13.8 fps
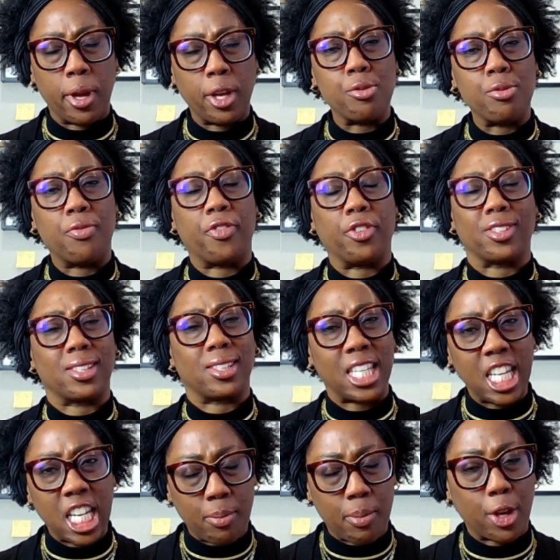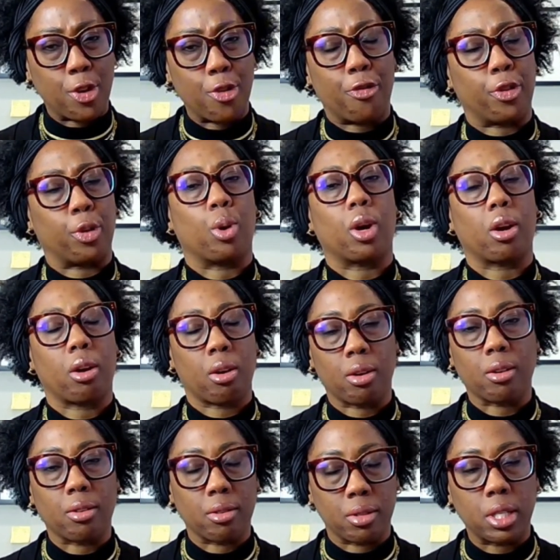make you feel seen, make you feel
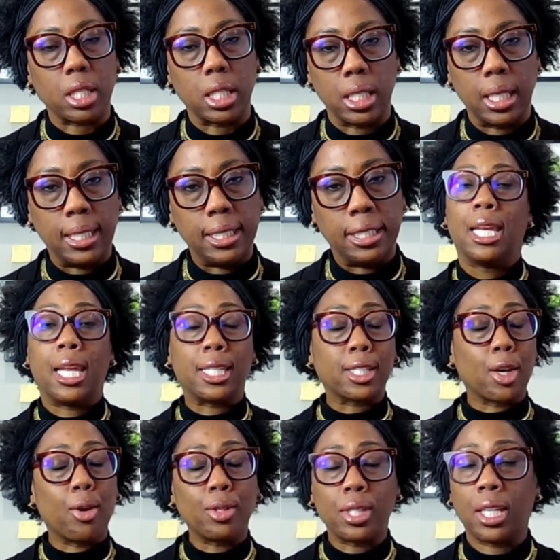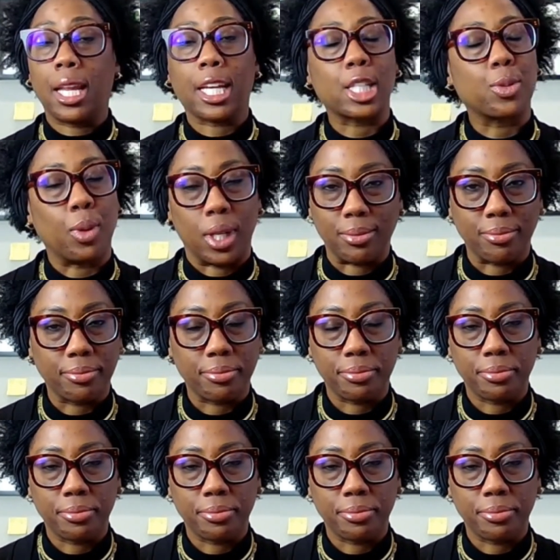heard? Let's go on to the next one.